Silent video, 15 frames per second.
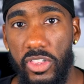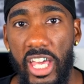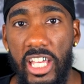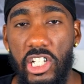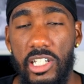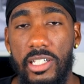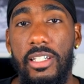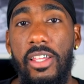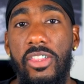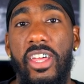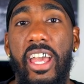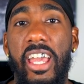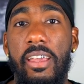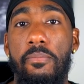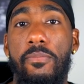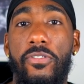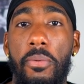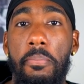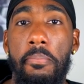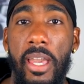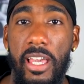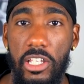They just need that
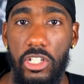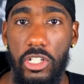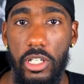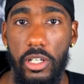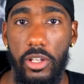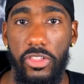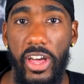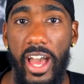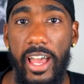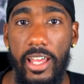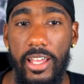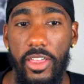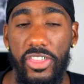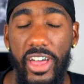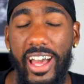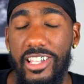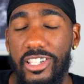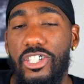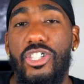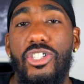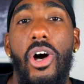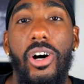information, that
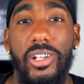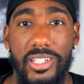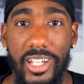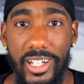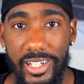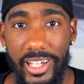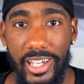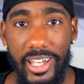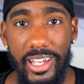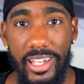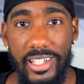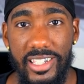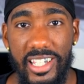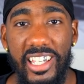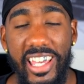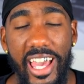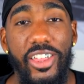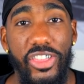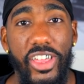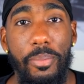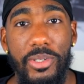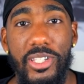starter to
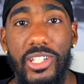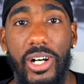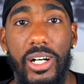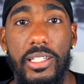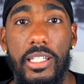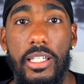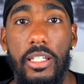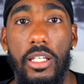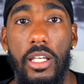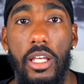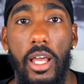get them started.